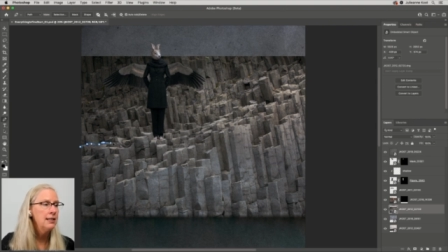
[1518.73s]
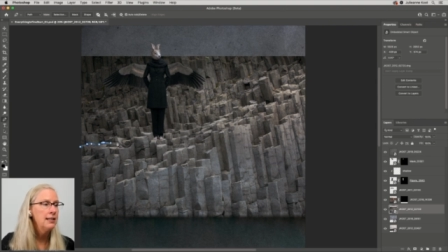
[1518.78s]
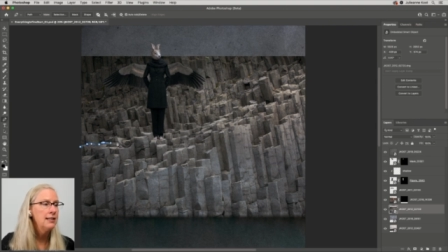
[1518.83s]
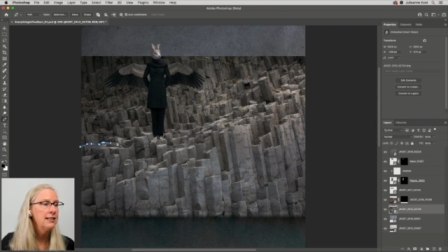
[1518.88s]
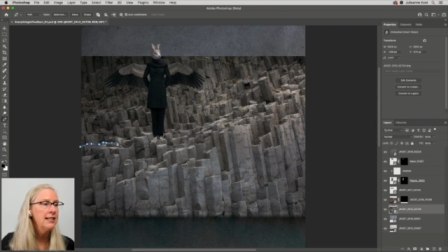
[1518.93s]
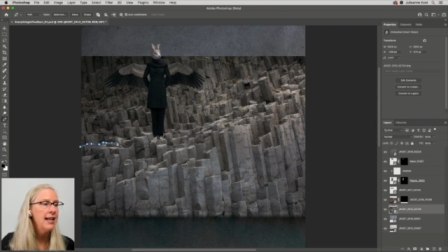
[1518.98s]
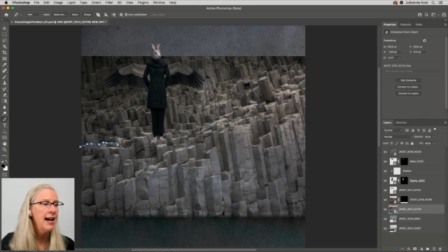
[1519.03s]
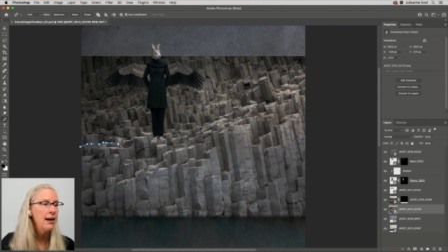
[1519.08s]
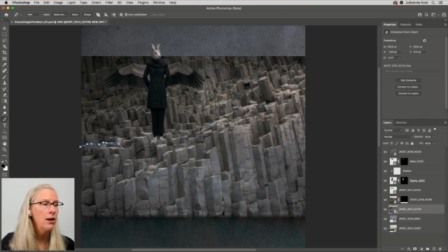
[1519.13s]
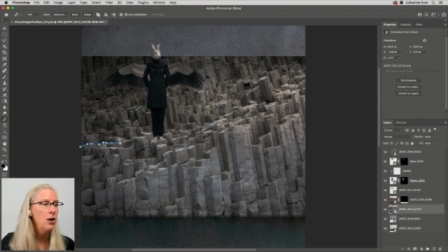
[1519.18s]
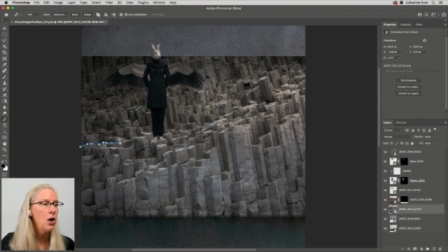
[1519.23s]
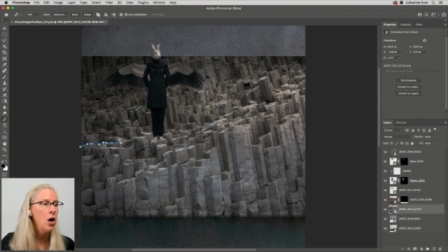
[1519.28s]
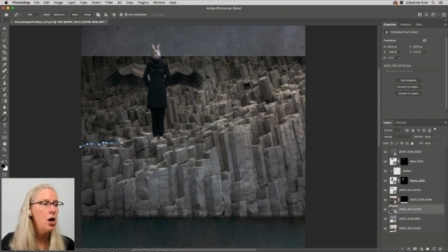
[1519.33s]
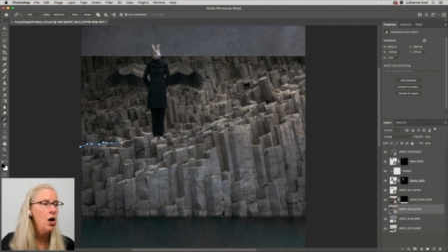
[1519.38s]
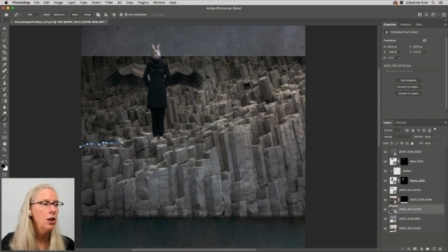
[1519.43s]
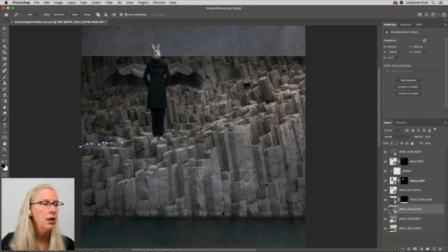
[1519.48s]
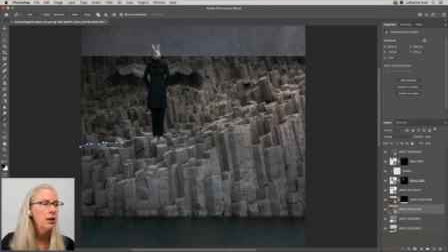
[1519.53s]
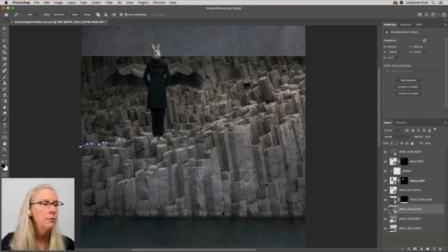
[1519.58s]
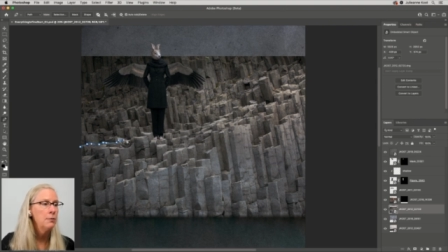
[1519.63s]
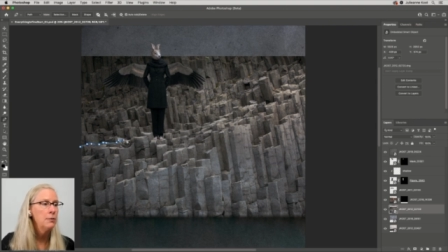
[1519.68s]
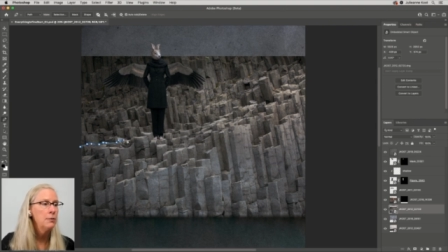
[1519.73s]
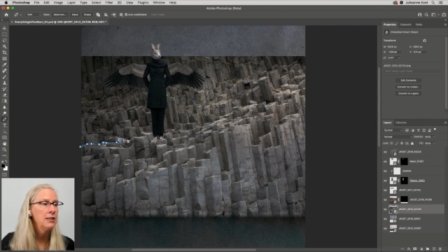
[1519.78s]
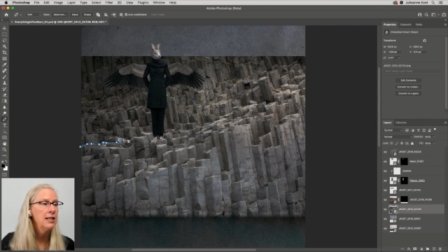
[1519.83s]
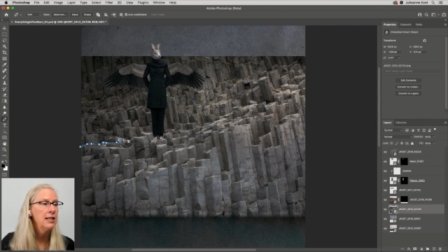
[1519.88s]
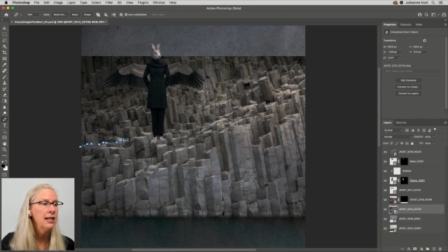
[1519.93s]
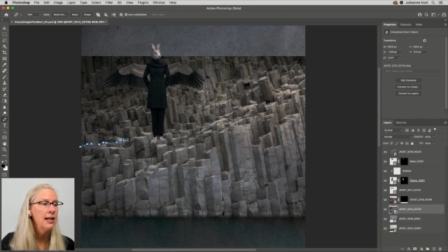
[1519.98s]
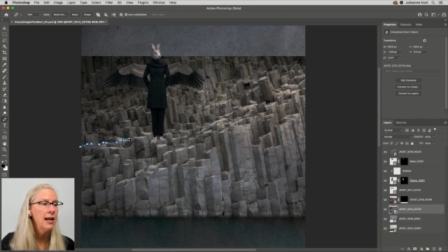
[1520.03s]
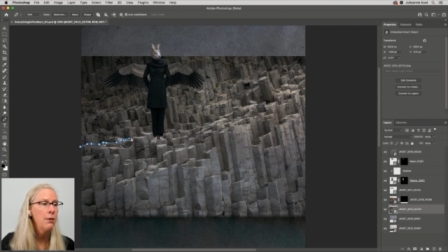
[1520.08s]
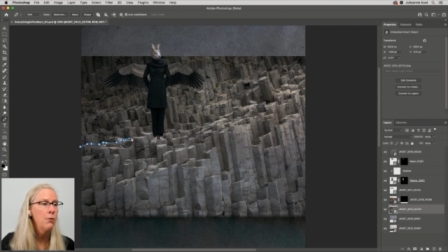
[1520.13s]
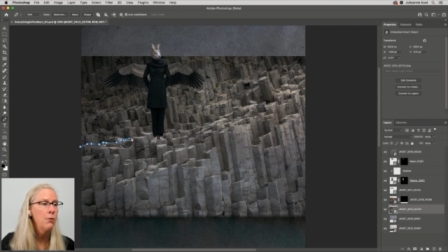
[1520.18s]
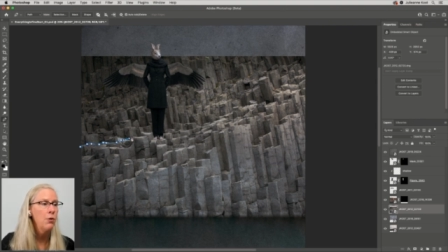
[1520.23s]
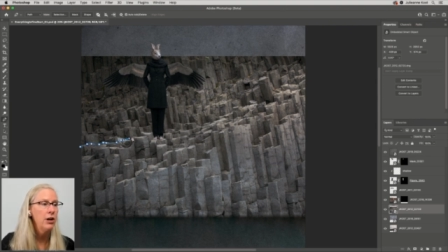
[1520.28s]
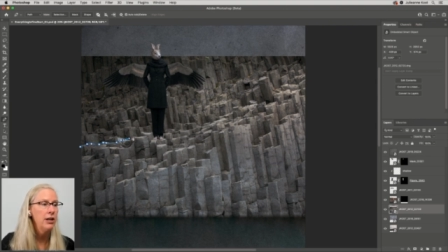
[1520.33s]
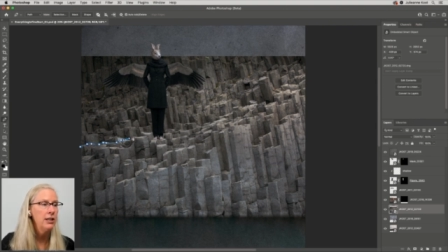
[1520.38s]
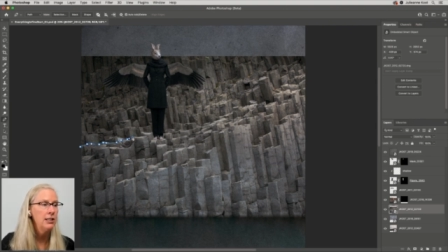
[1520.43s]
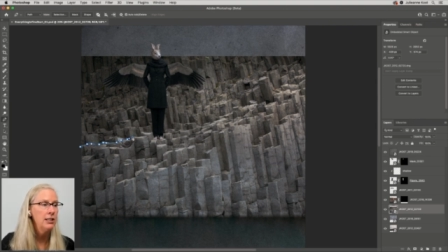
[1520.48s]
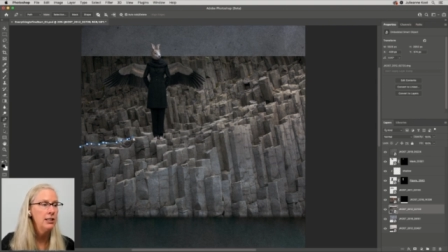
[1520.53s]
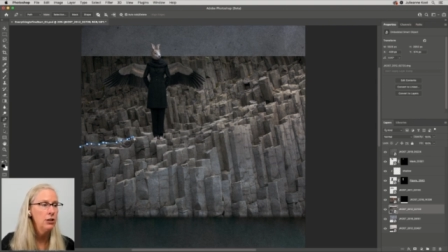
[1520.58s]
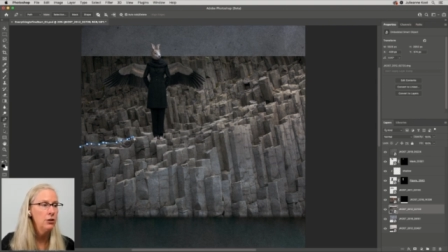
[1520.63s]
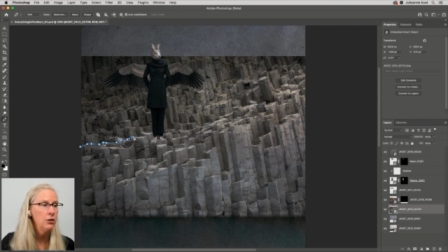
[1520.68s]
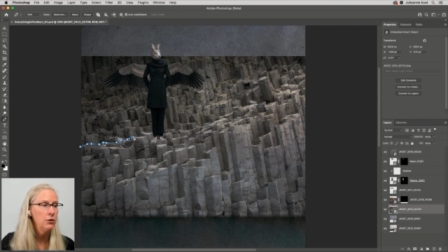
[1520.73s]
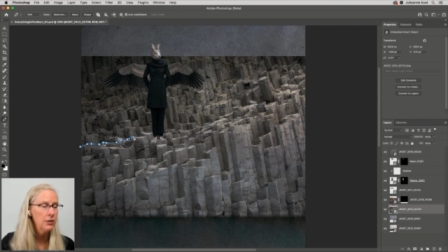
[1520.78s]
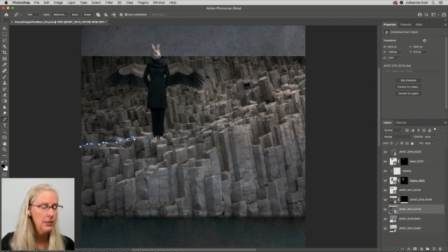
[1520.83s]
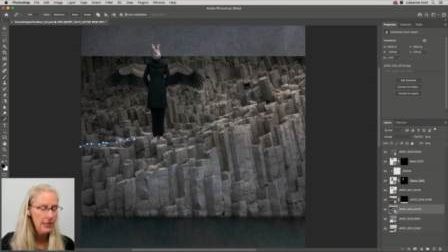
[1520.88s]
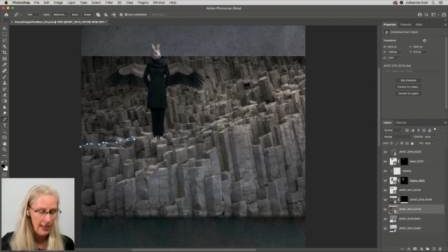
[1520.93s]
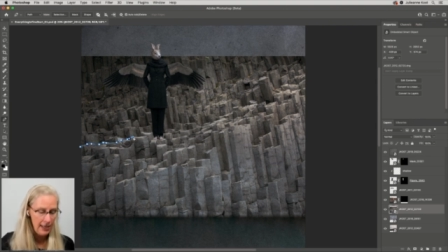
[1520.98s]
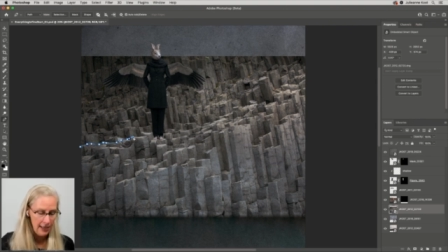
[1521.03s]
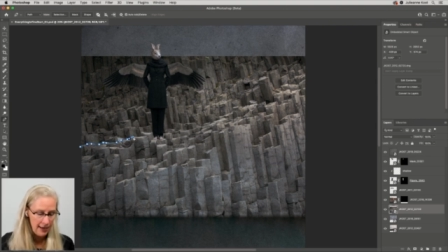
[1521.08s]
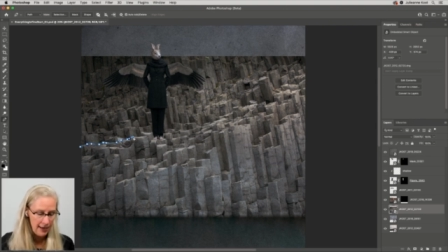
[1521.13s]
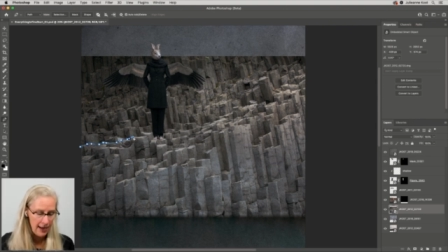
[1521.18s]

the exact columns that I wanted to use.